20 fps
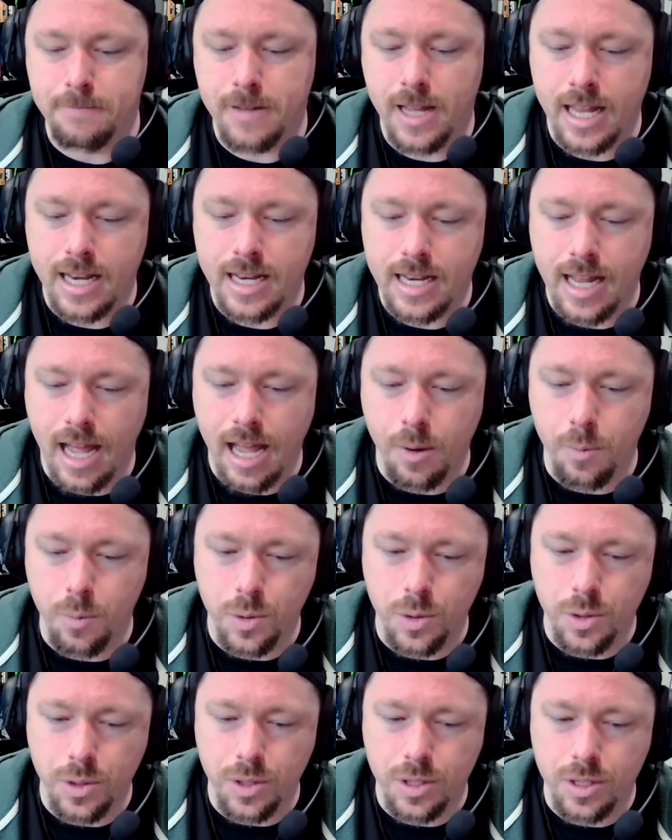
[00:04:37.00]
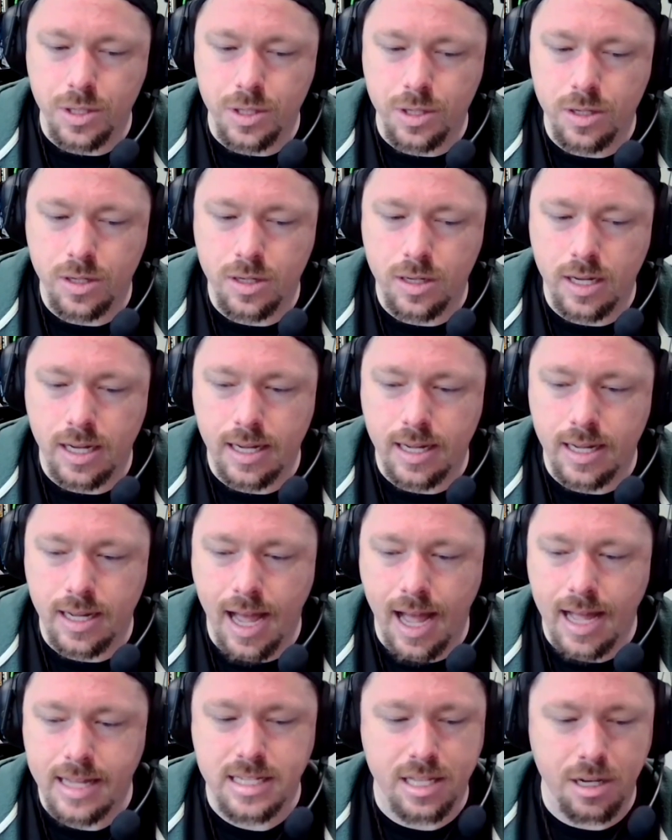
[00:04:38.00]
and I would
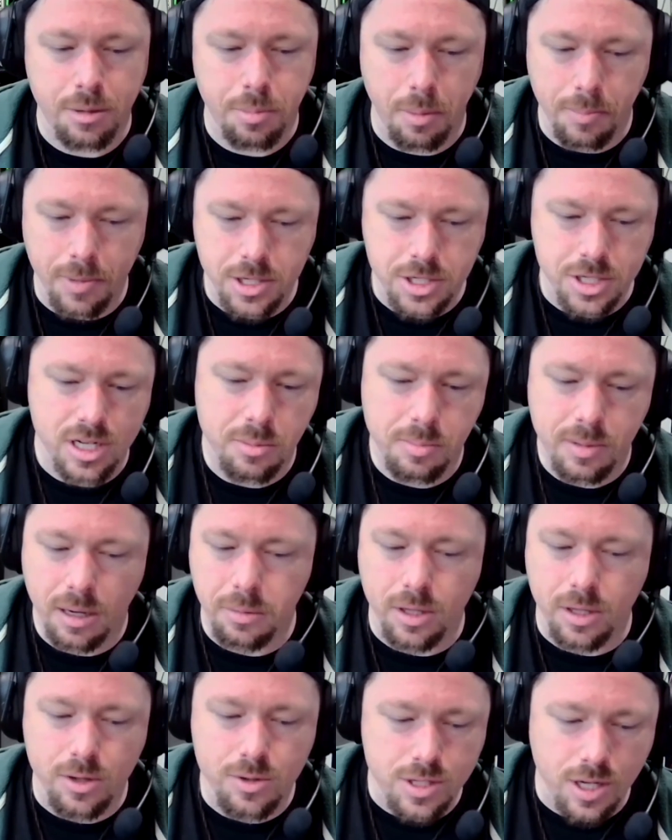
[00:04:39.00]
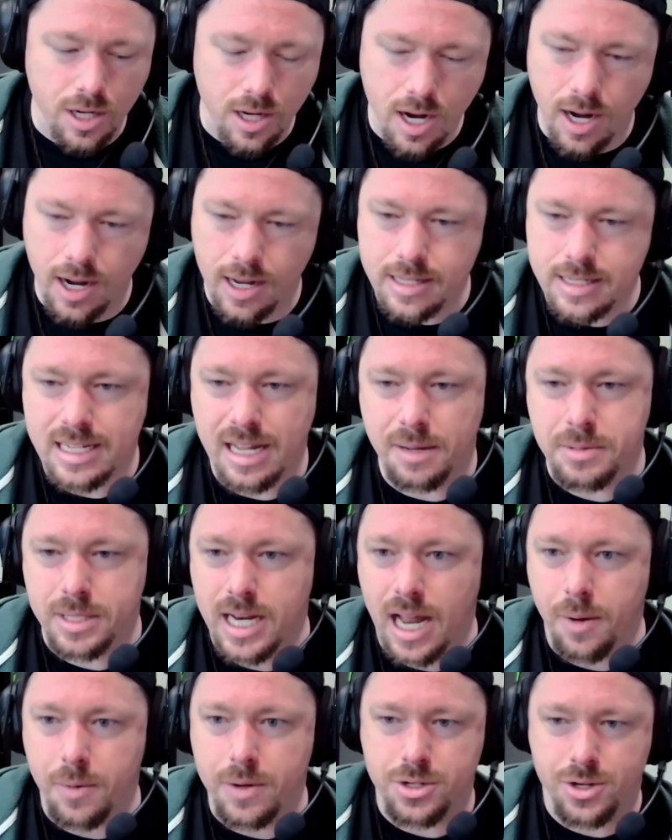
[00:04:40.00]
ask their permission to be able to use their concept,
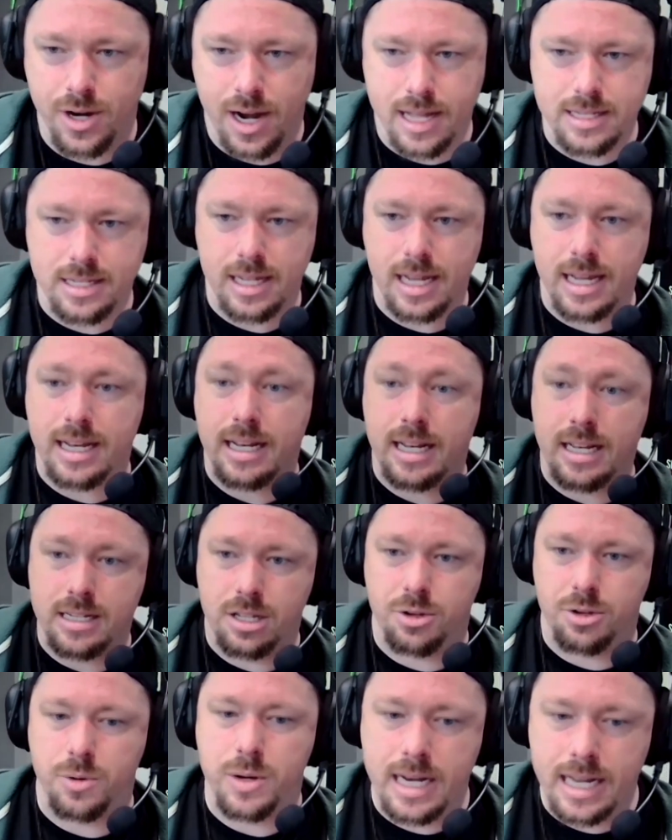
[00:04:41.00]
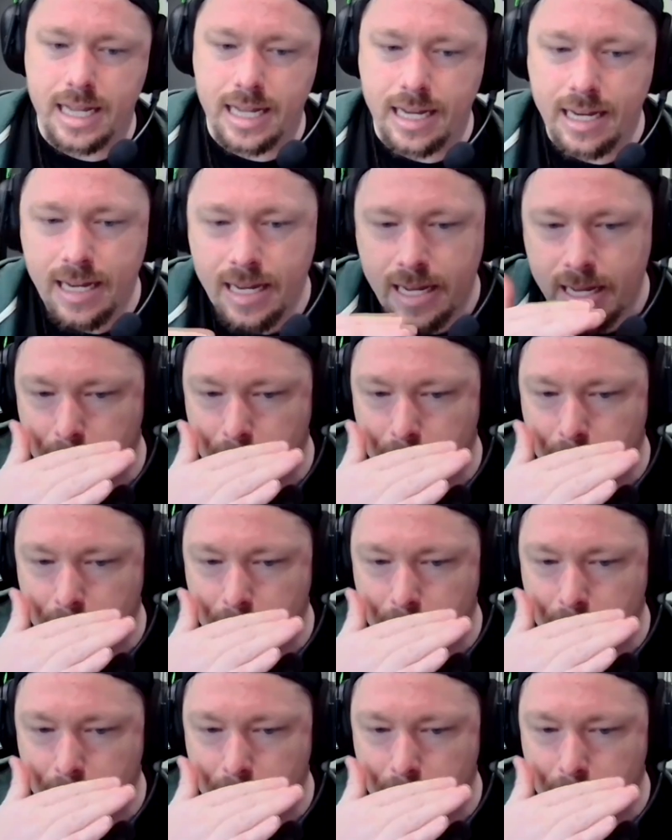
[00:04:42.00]
and I would translate it into 3D.